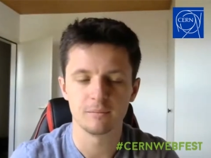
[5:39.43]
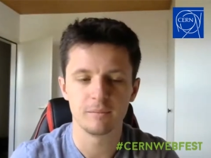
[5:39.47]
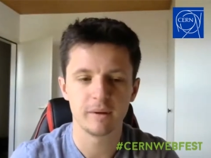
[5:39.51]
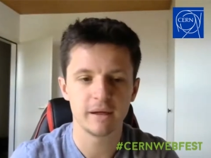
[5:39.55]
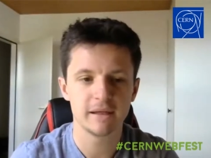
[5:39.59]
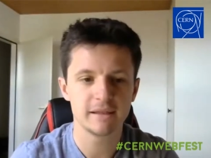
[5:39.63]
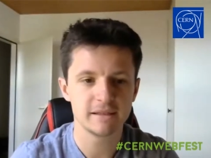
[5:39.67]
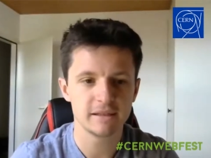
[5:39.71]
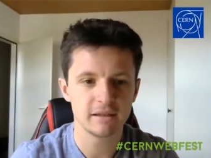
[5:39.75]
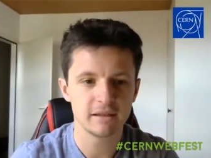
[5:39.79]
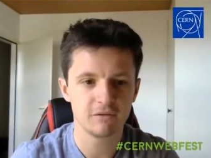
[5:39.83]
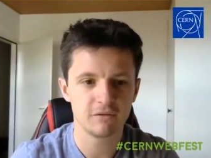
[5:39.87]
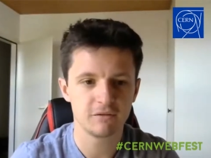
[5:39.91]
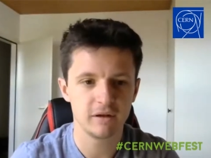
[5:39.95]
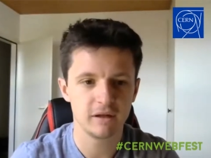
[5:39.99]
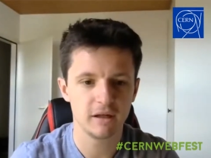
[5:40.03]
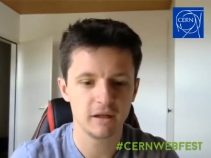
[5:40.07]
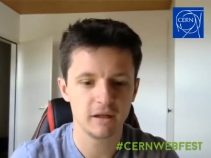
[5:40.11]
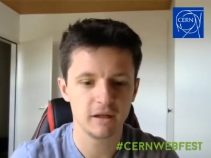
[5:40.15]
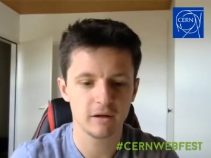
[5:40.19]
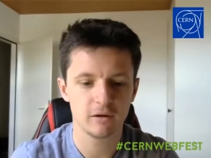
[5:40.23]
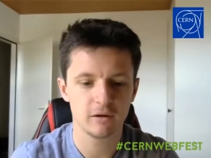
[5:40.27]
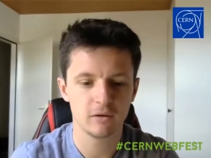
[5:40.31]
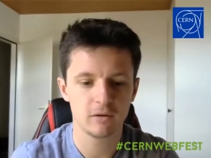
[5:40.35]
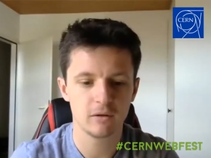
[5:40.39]
basic
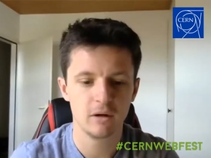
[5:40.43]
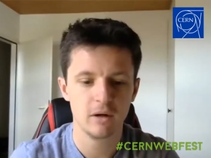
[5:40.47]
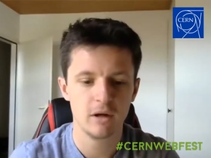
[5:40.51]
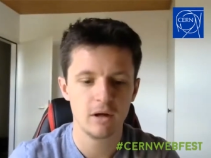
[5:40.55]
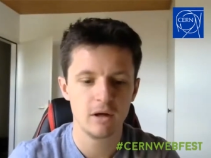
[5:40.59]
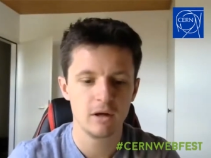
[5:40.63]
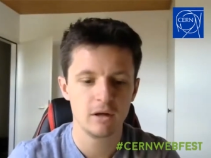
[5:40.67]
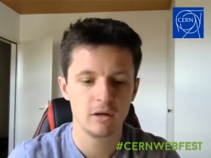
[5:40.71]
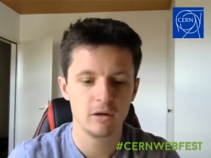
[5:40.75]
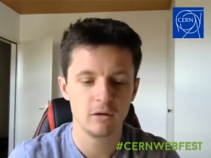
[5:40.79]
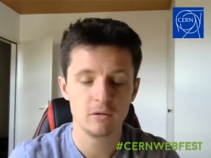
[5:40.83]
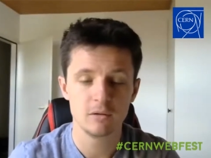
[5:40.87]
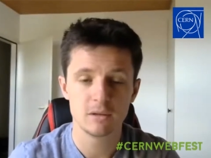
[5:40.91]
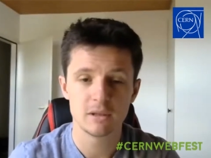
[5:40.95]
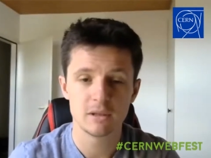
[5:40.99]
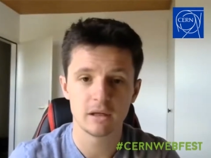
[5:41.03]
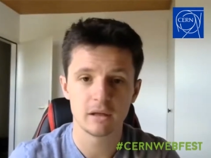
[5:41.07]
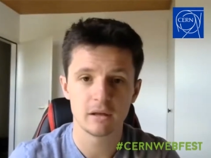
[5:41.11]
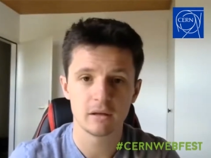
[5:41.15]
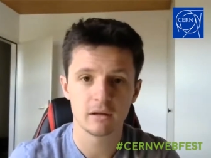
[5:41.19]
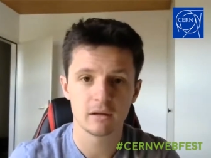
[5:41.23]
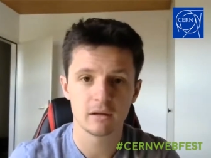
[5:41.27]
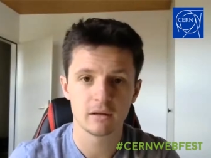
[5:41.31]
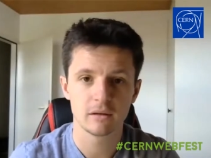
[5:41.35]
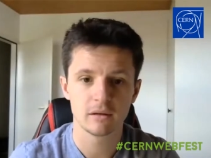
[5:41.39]
video
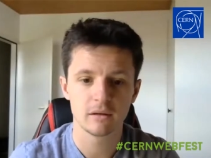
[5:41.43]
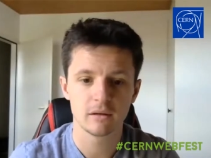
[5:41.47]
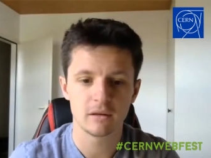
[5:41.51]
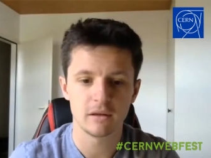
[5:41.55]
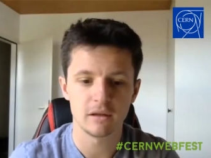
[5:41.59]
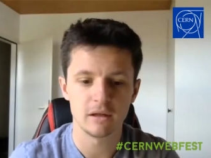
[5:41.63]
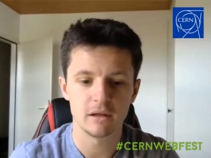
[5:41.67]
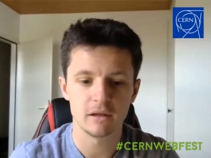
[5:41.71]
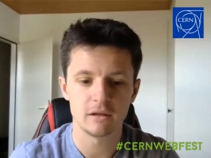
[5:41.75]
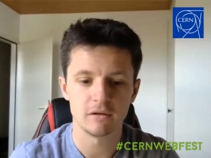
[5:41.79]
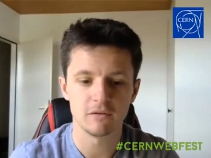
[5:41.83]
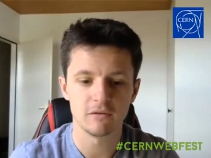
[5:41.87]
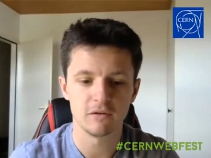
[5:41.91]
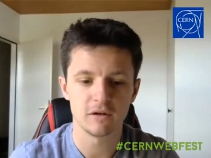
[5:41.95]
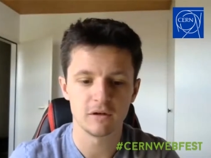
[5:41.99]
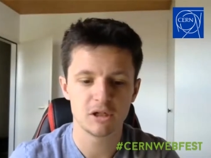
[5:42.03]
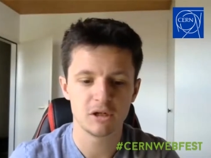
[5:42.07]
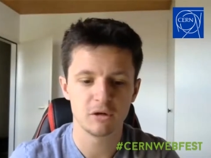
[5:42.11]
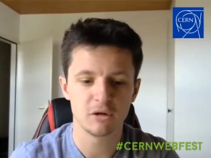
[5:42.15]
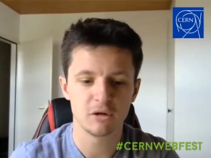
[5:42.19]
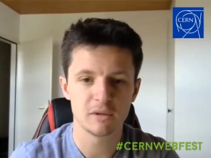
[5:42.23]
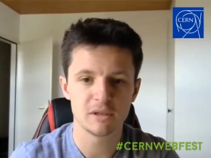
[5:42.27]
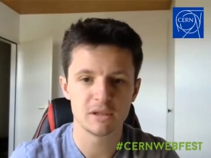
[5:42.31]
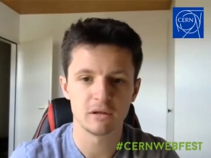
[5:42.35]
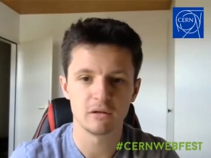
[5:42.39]
using the
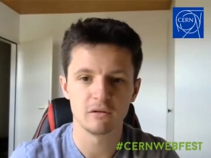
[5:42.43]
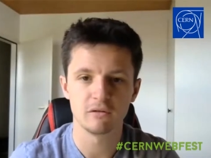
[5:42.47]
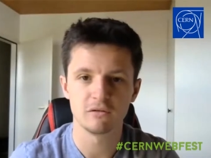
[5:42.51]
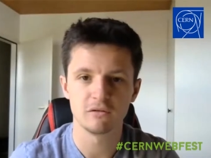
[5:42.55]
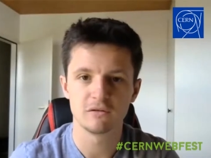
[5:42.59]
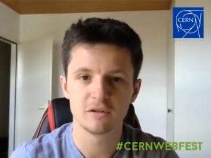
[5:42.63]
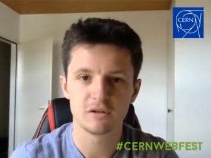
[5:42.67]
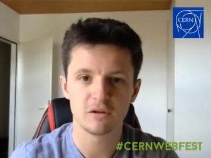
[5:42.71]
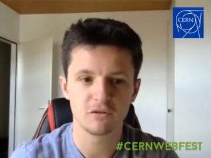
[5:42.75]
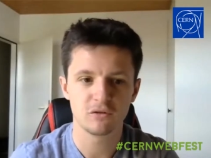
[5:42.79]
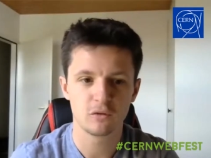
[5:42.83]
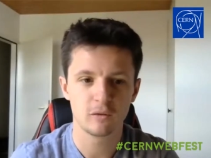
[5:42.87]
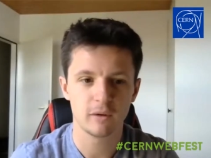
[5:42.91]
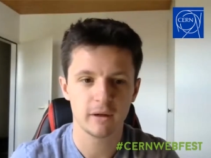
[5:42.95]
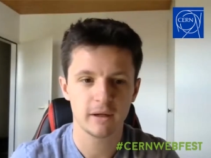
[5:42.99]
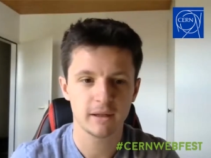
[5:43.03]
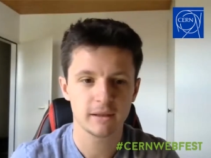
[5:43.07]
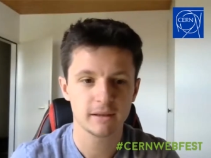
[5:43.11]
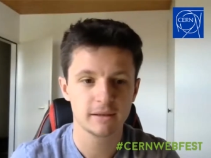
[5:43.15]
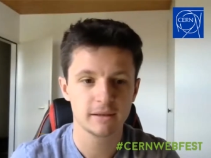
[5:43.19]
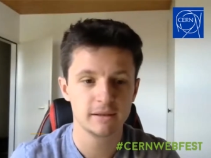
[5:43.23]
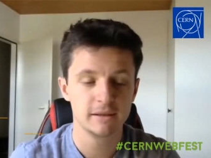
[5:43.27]
DaVinci Resolve software.